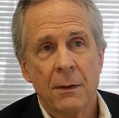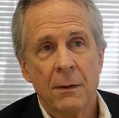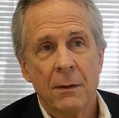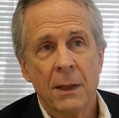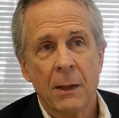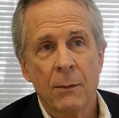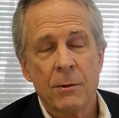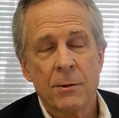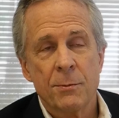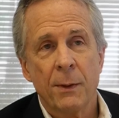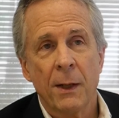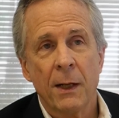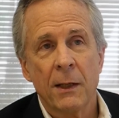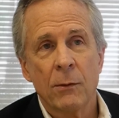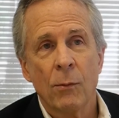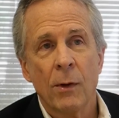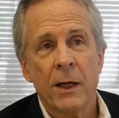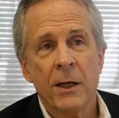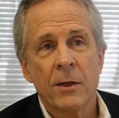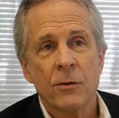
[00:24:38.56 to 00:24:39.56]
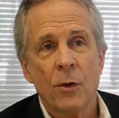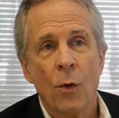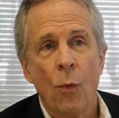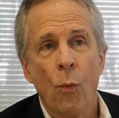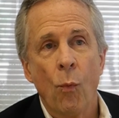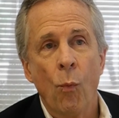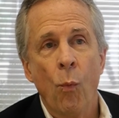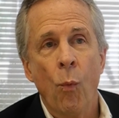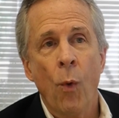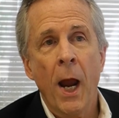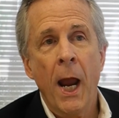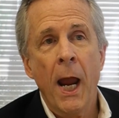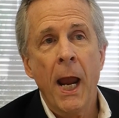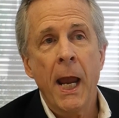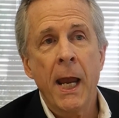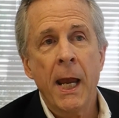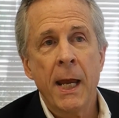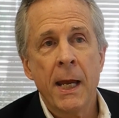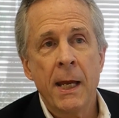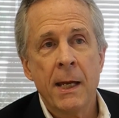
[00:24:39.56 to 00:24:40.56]
okay, which by the way is
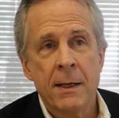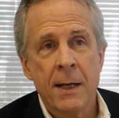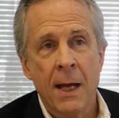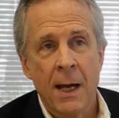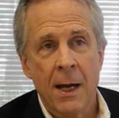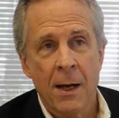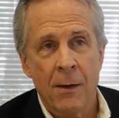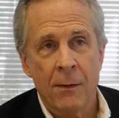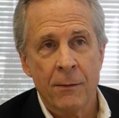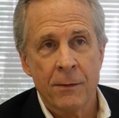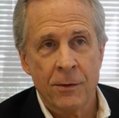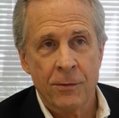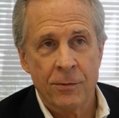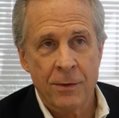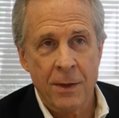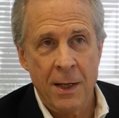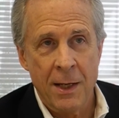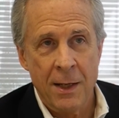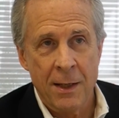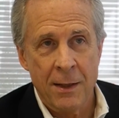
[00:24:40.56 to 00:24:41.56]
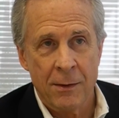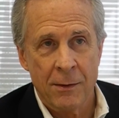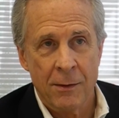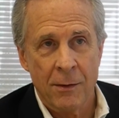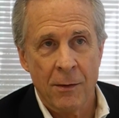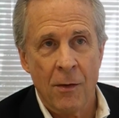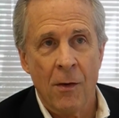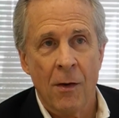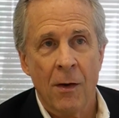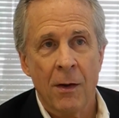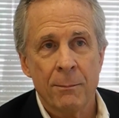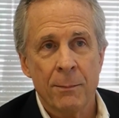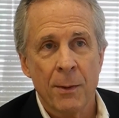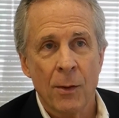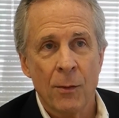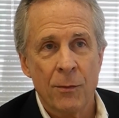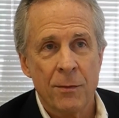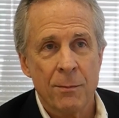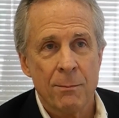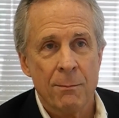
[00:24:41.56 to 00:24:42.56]
way down the scale on
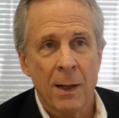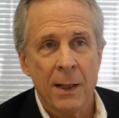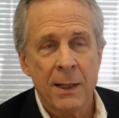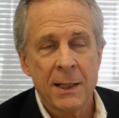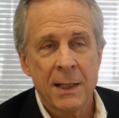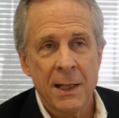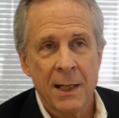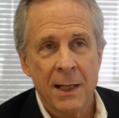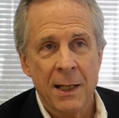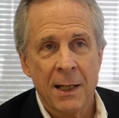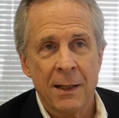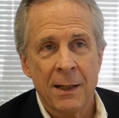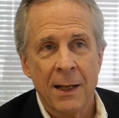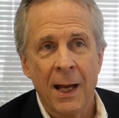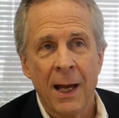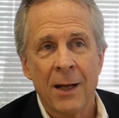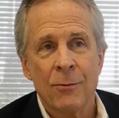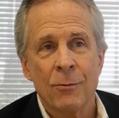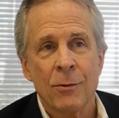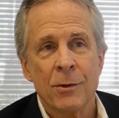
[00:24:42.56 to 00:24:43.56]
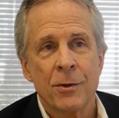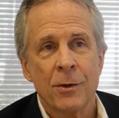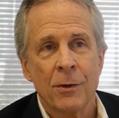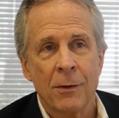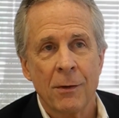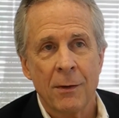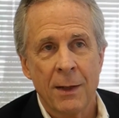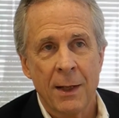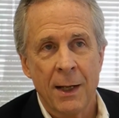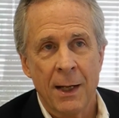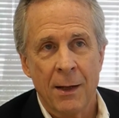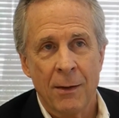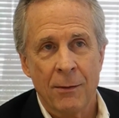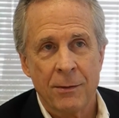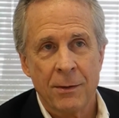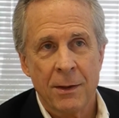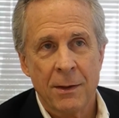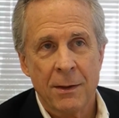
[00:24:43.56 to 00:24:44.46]
both money in and return out.